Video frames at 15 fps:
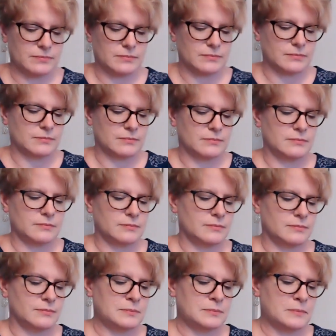
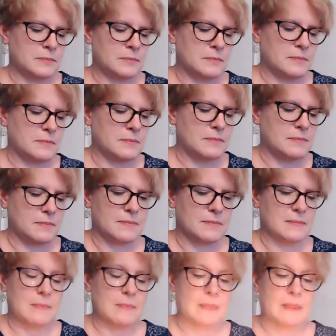
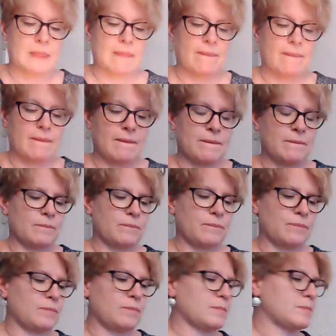
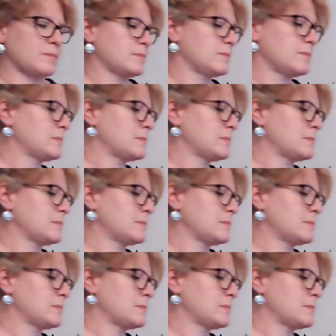Nothing is said.